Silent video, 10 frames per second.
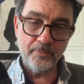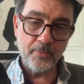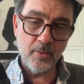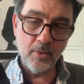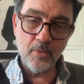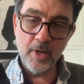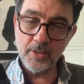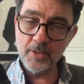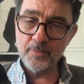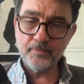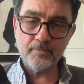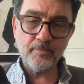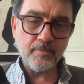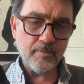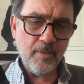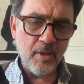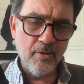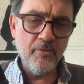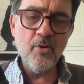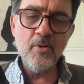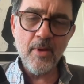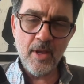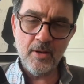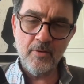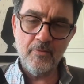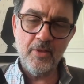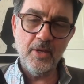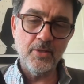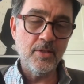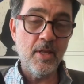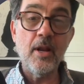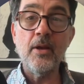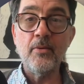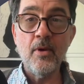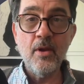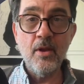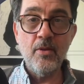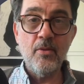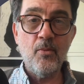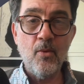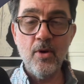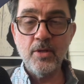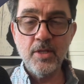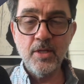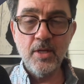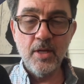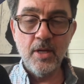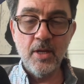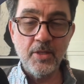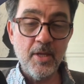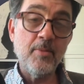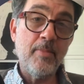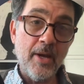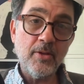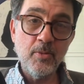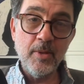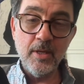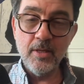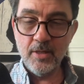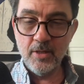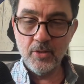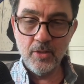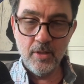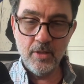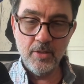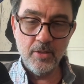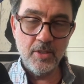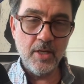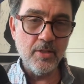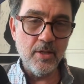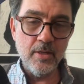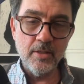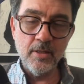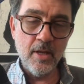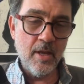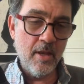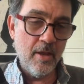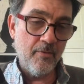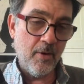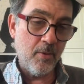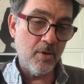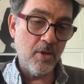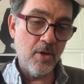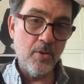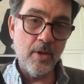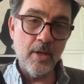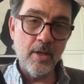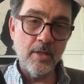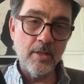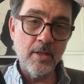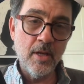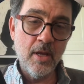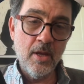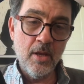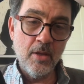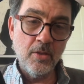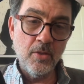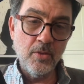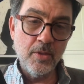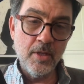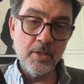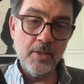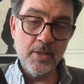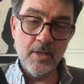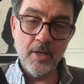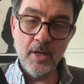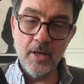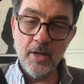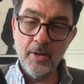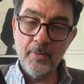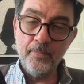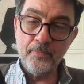request, the format of things that I want sent back to me in. This is JSON. If I were to go and use this, I